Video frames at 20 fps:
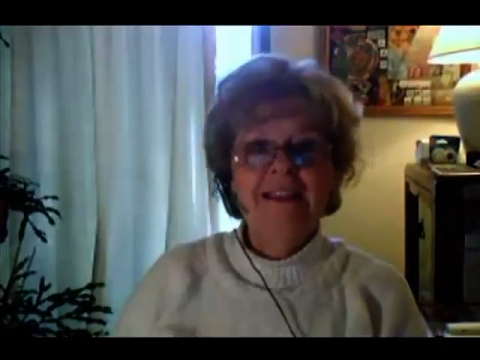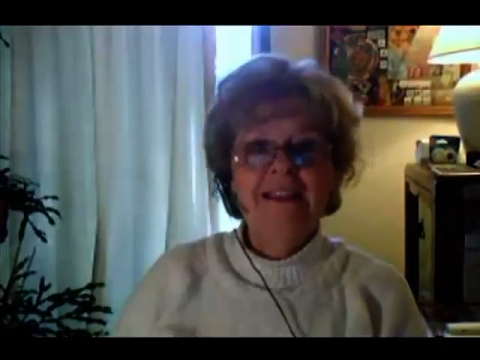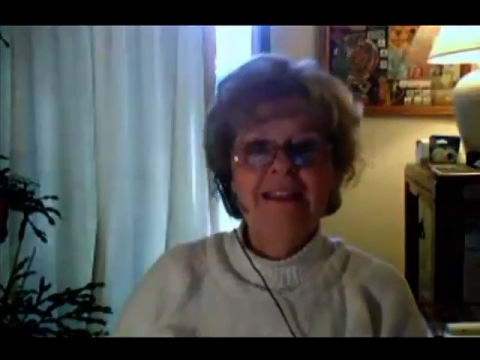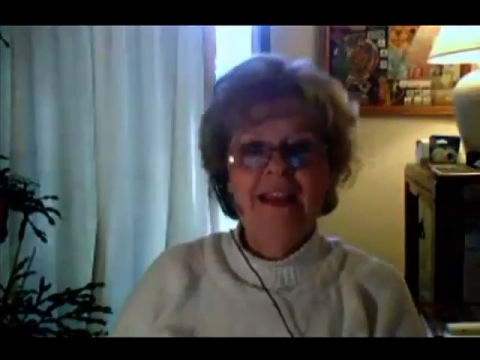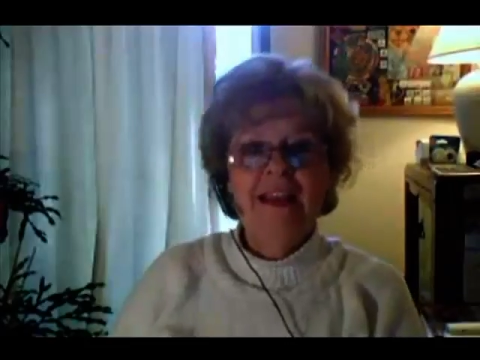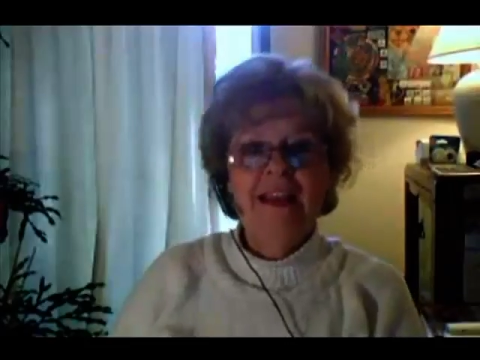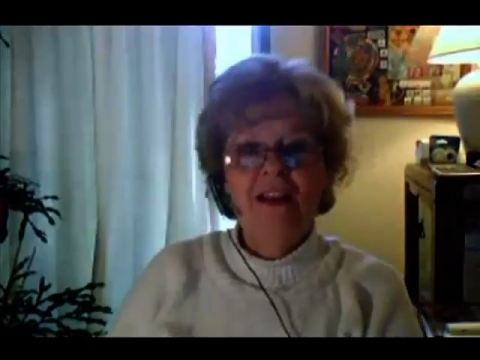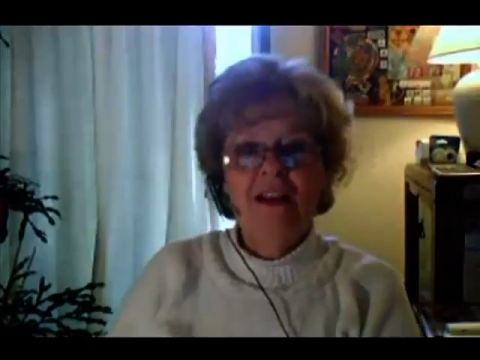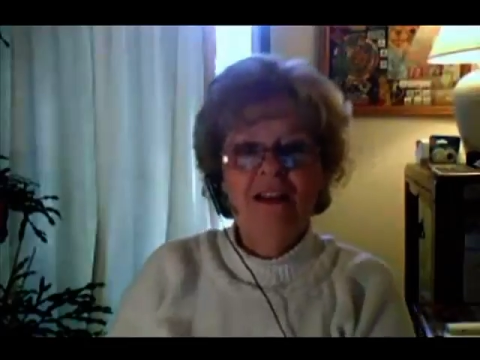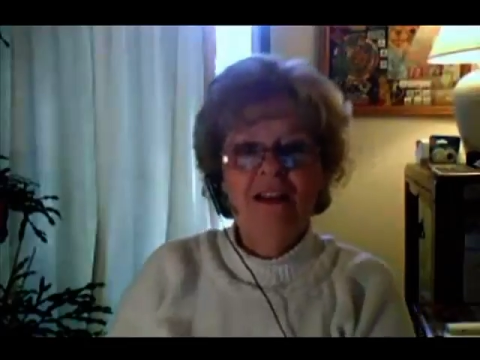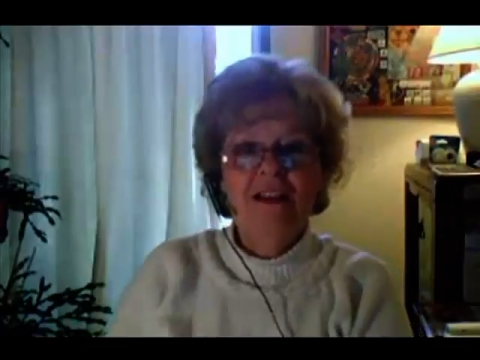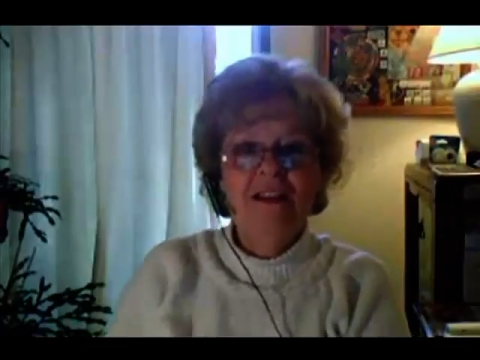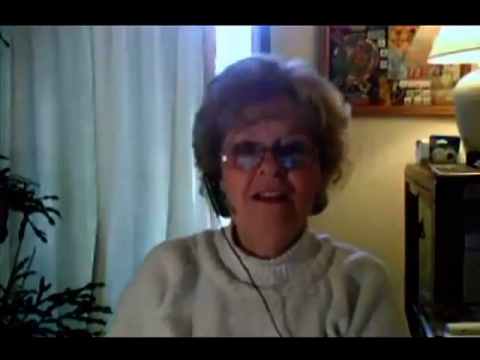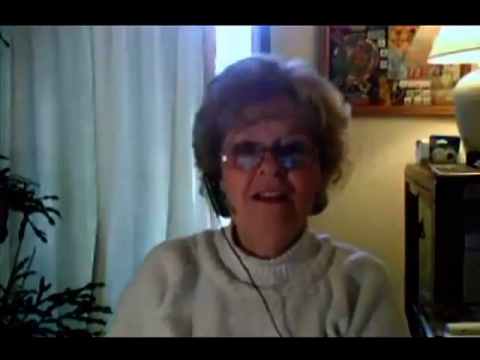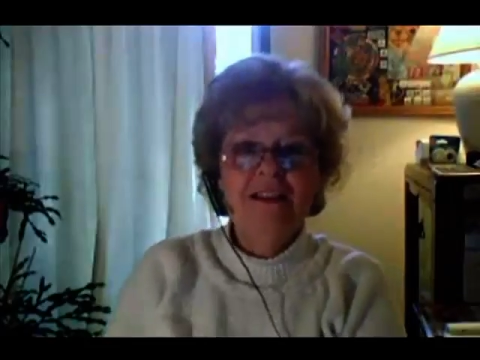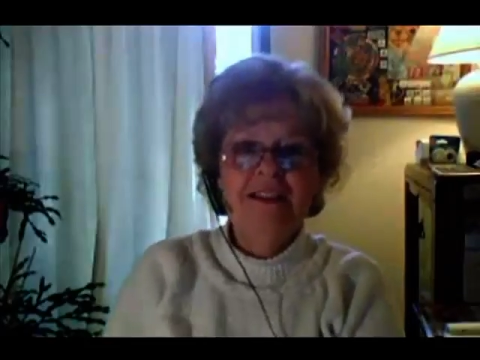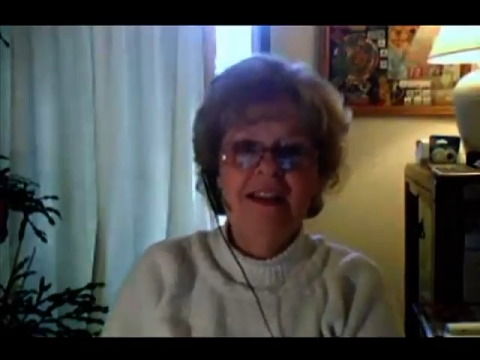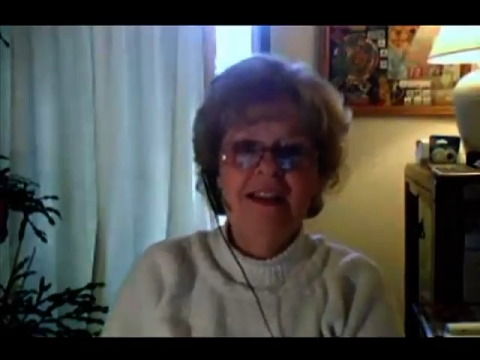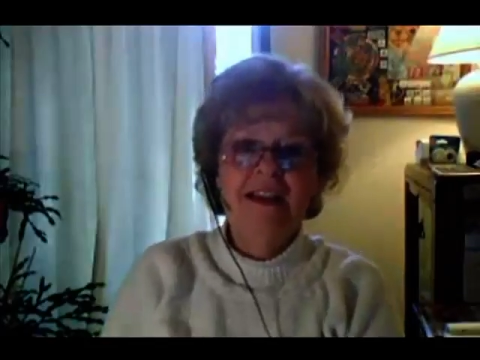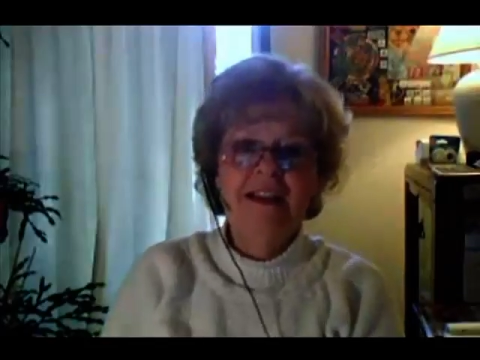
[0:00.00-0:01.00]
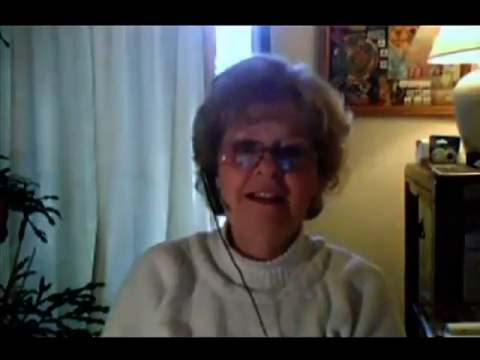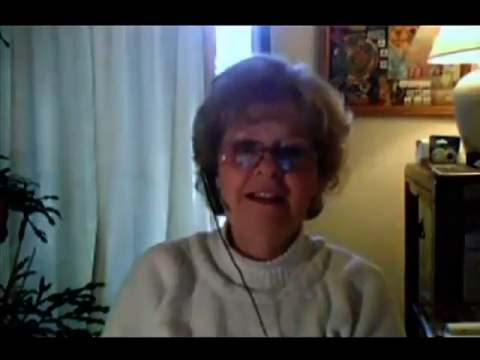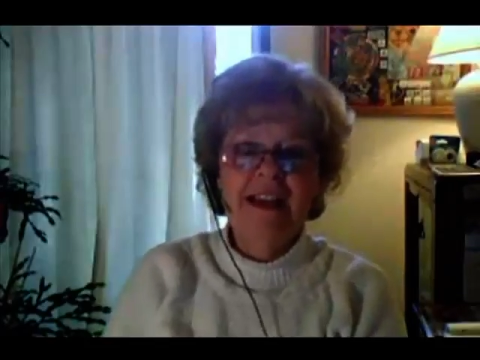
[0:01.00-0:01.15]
that all a little tongue.